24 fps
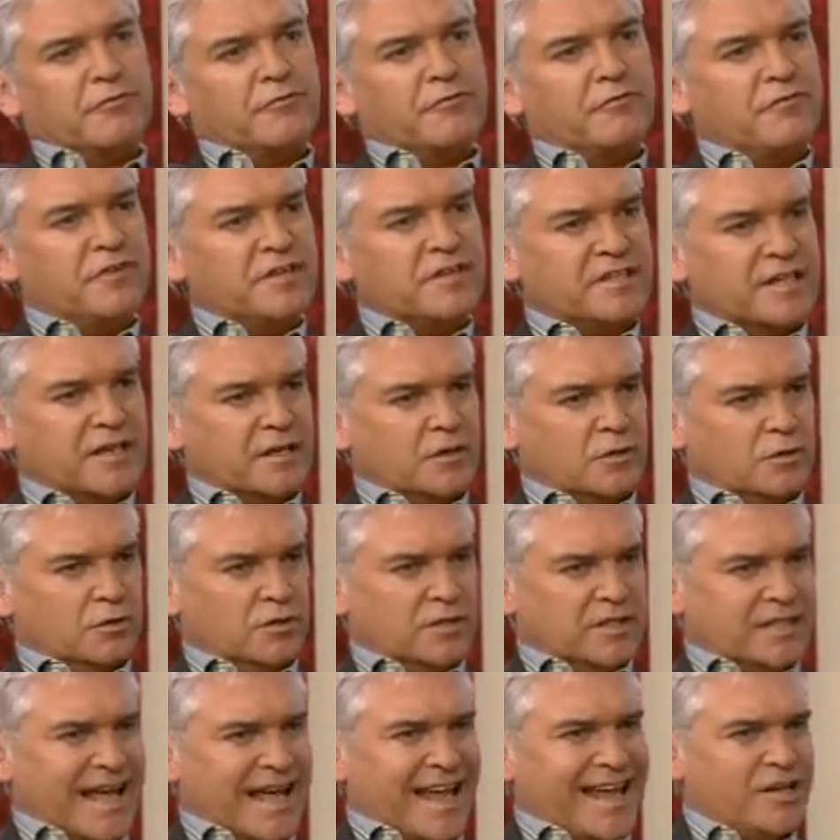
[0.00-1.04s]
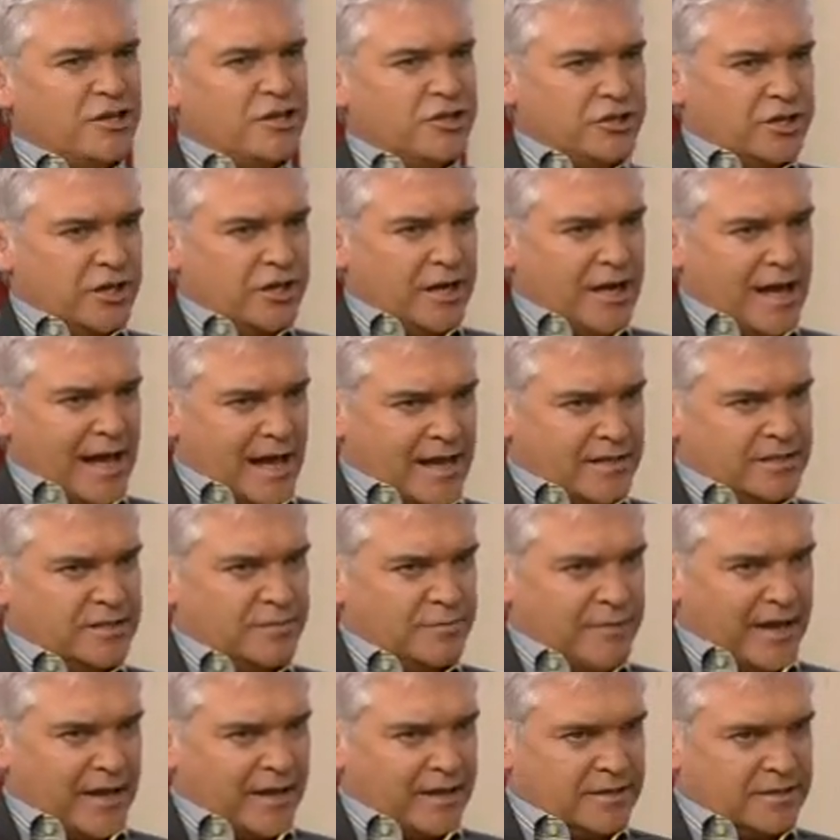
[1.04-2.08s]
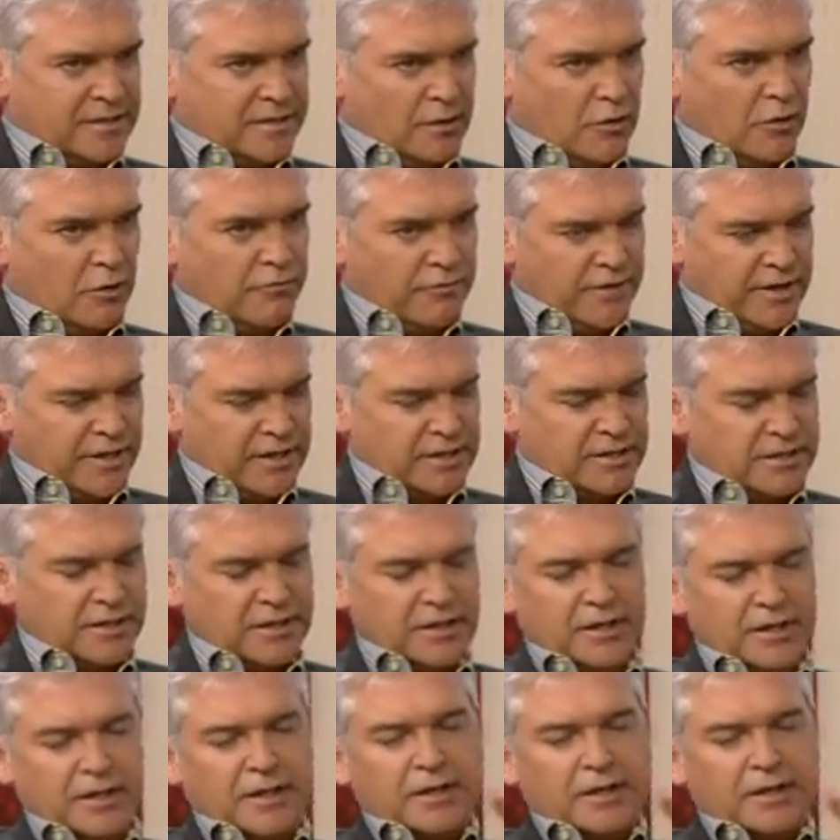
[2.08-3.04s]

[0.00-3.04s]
of physical danger aspect of it.